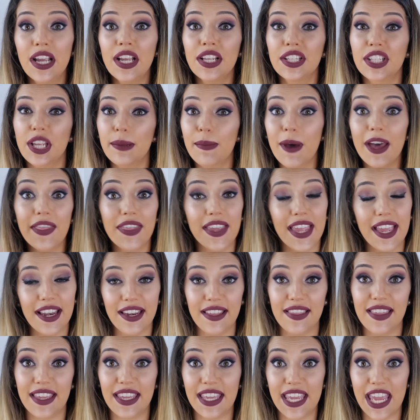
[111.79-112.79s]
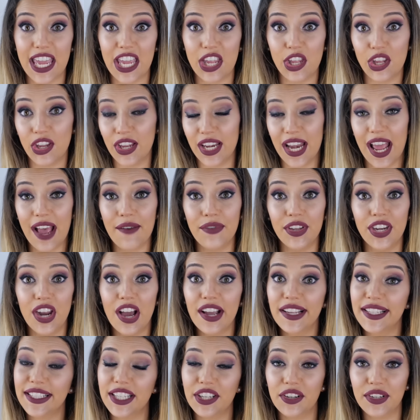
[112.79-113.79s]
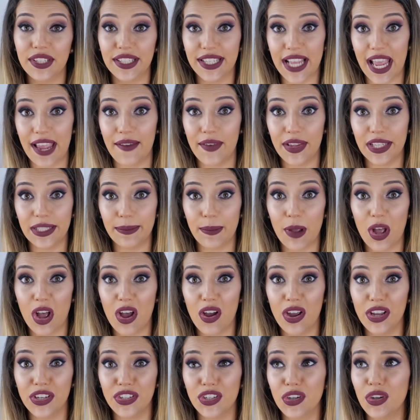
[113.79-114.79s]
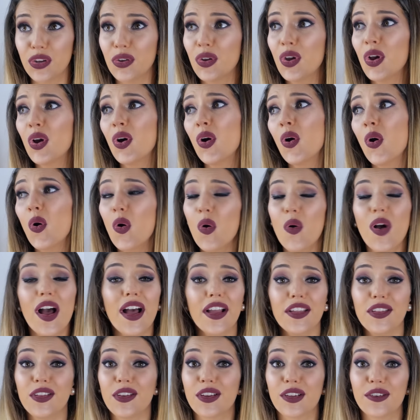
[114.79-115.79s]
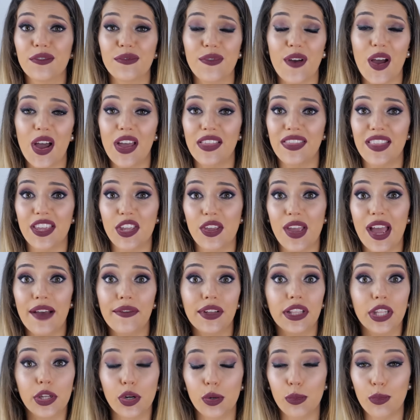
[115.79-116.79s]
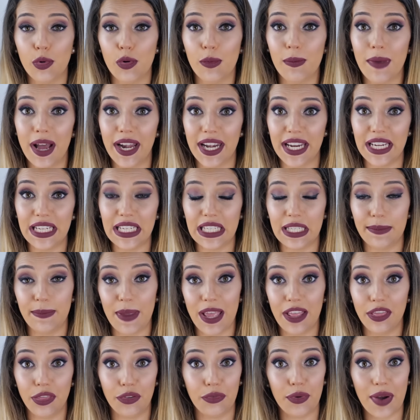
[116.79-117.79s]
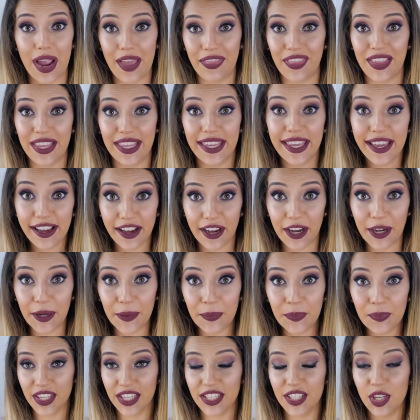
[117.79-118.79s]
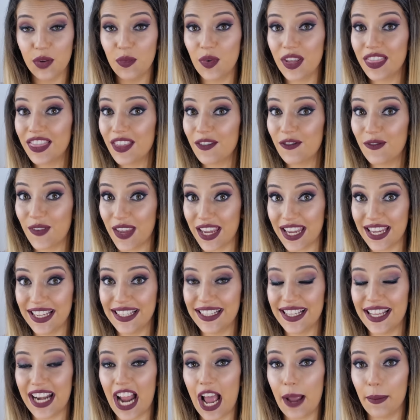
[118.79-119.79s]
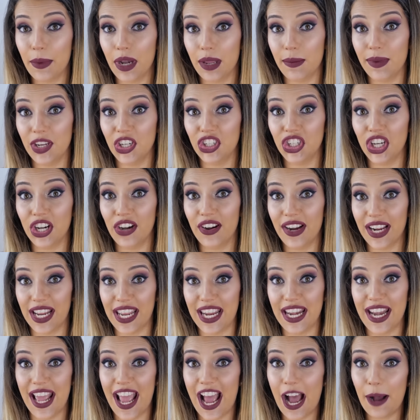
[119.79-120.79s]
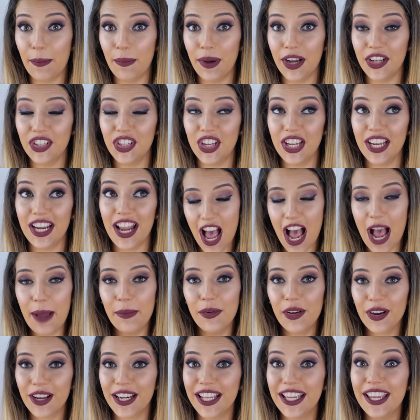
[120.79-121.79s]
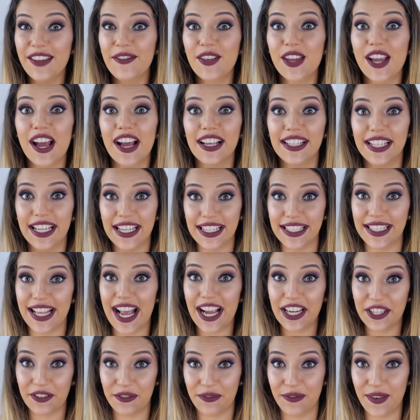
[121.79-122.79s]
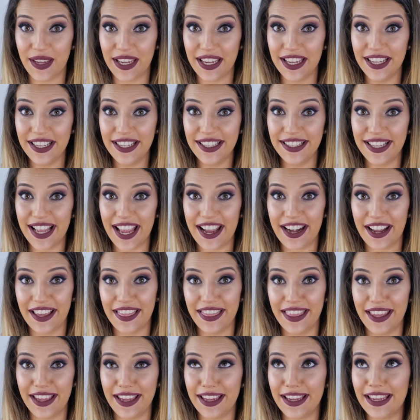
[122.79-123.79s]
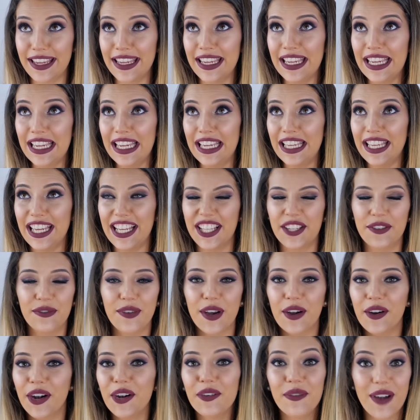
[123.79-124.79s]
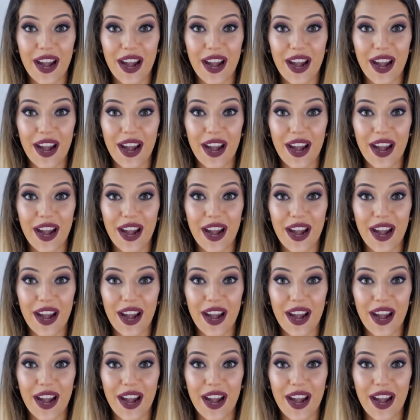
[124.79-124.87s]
So by the end of the year, you can have a nice little savings behind you, or you can find that you have a little more money to spend throughout the year. So with the figures that I'm gonna be sharing in our budget, I'm not gonna give you guys exact figures, and I think it's very